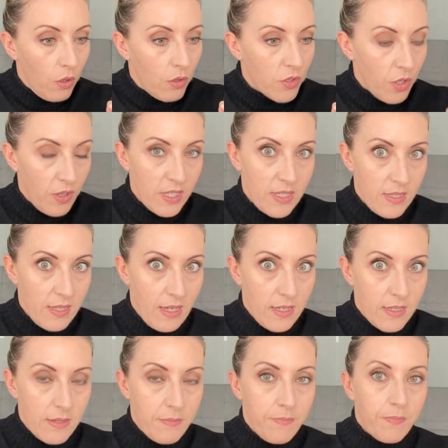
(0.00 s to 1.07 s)
So this is
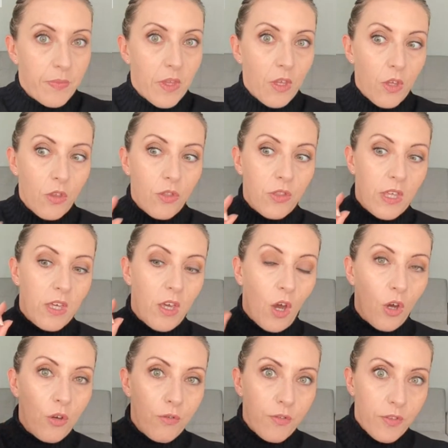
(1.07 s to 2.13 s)
it.
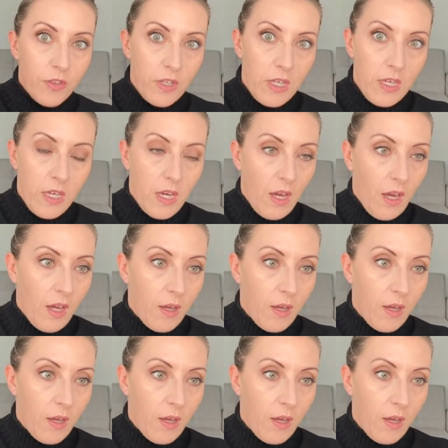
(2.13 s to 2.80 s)
Over the